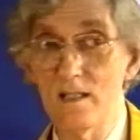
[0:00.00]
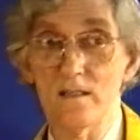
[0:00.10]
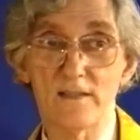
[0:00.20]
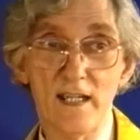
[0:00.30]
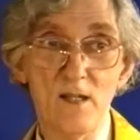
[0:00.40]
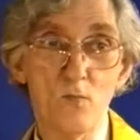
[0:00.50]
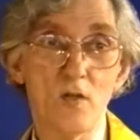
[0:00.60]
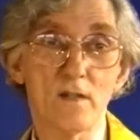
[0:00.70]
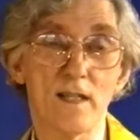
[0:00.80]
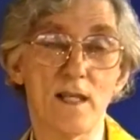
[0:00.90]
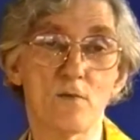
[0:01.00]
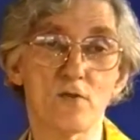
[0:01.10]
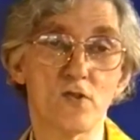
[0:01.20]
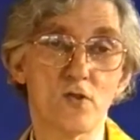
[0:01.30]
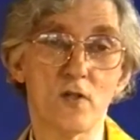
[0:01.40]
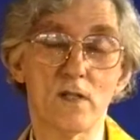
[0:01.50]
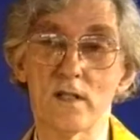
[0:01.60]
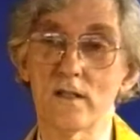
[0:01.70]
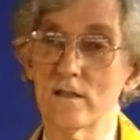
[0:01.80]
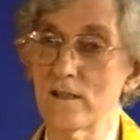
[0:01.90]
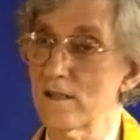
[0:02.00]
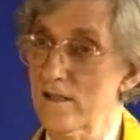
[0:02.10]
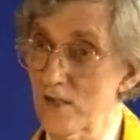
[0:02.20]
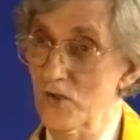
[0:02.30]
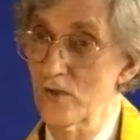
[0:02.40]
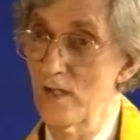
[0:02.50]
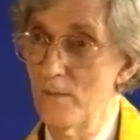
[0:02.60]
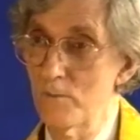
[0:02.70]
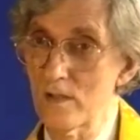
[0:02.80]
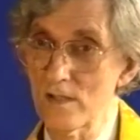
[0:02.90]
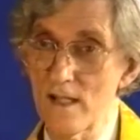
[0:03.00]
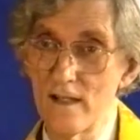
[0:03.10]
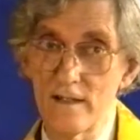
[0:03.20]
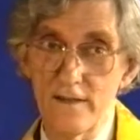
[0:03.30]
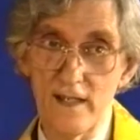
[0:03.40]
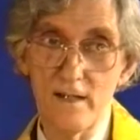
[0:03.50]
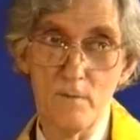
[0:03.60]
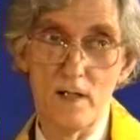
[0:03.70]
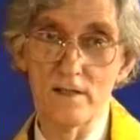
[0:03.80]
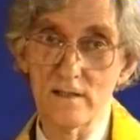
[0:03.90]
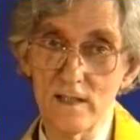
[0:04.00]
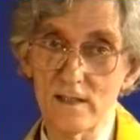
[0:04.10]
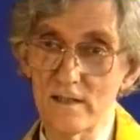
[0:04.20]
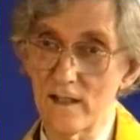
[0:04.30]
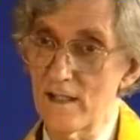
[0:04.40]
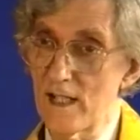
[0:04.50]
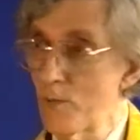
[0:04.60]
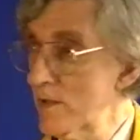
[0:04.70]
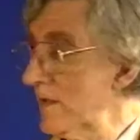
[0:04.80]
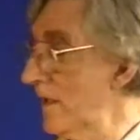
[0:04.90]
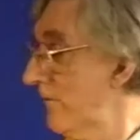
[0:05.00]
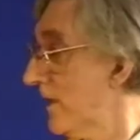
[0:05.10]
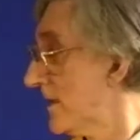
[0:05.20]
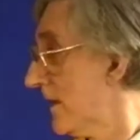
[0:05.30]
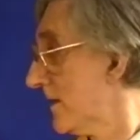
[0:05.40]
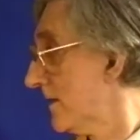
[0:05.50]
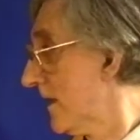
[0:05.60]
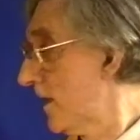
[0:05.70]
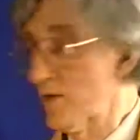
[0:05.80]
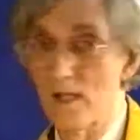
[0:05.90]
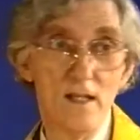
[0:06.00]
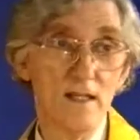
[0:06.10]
and they weren't able to join in the discussion because their mother didn't allow a TV set in the house.